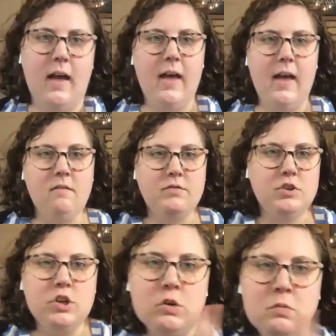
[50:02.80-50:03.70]
have
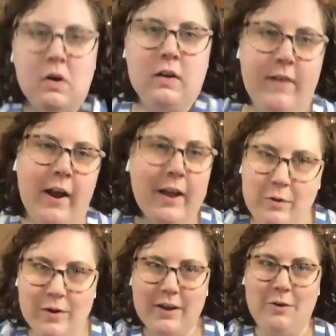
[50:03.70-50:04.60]
two more very
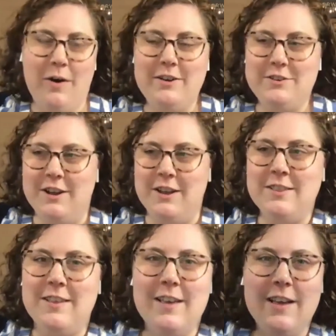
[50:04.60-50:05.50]
quick
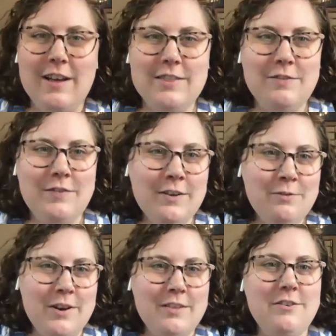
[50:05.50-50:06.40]
questions. The first
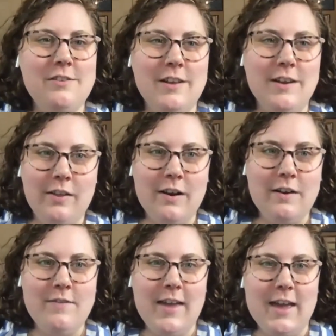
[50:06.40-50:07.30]
one is just a
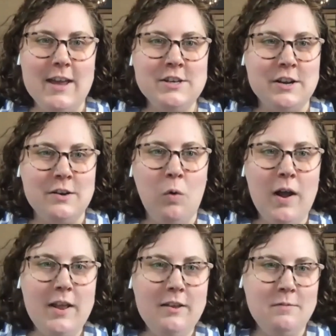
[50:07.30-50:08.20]
clarification.
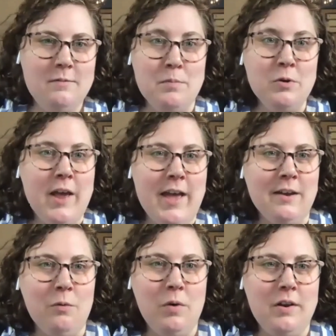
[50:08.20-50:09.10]
What is
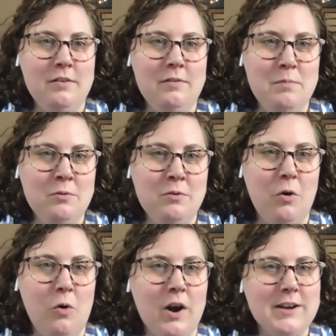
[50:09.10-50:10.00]
mooting? What is moot court?